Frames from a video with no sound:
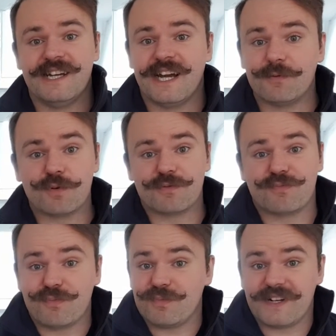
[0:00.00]
And
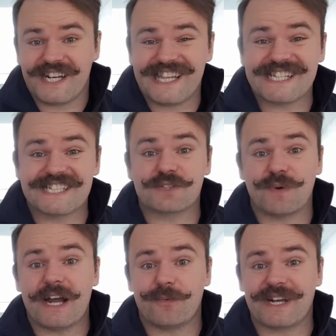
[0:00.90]
this is
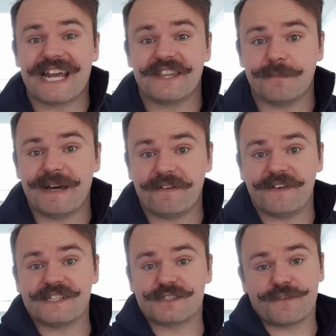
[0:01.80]
where we're getting the
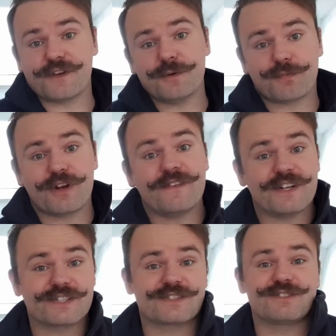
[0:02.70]
benefits. The few
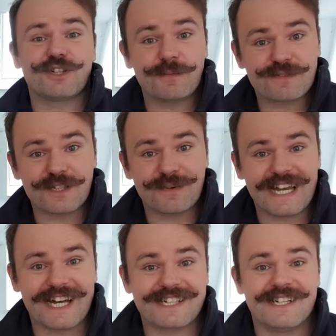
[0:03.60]
previous jobs that we
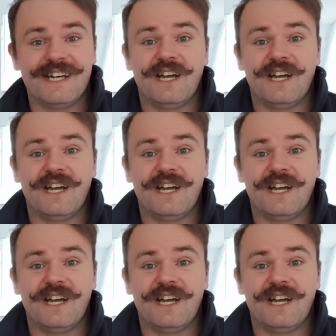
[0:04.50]
had